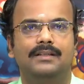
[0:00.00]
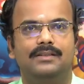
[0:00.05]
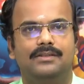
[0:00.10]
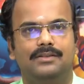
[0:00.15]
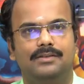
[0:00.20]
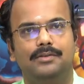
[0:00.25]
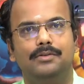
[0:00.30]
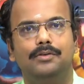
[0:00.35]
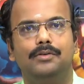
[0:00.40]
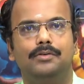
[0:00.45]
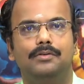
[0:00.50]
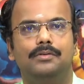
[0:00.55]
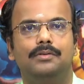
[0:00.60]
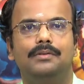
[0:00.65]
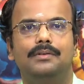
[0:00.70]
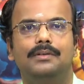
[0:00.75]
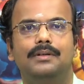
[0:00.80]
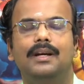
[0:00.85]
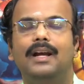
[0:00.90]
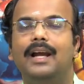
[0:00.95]
So
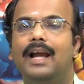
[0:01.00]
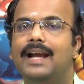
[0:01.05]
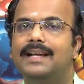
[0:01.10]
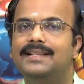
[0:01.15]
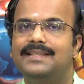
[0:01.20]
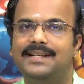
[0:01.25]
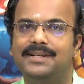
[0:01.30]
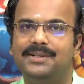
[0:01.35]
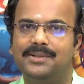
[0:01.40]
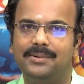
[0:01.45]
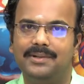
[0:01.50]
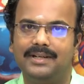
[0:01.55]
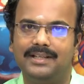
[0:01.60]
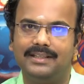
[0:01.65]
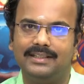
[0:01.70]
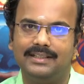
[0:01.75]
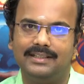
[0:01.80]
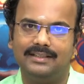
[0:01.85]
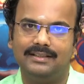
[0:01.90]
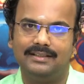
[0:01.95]
as I told
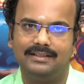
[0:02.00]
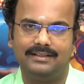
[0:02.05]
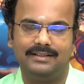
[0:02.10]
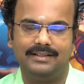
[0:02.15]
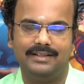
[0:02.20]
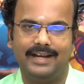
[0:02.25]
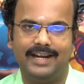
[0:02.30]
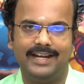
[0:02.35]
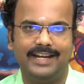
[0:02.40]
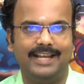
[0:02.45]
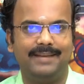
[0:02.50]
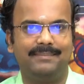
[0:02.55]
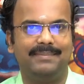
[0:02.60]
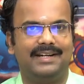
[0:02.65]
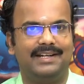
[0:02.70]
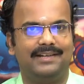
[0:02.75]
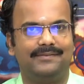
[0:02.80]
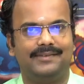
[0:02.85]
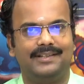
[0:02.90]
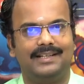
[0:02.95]
in the ending
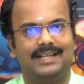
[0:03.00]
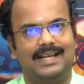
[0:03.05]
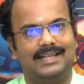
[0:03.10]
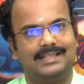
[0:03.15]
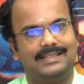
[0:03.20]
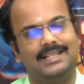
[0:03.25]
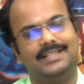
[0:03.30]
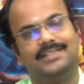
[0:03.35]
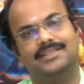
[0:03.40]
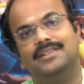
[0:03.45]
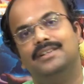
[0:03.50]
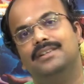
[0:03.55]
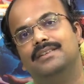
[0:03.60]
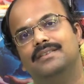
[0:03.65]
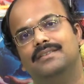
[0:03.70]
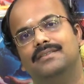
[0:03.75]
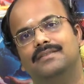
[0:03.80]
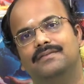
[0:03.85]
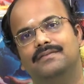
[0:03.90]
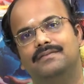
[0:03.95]
part of the last lecture,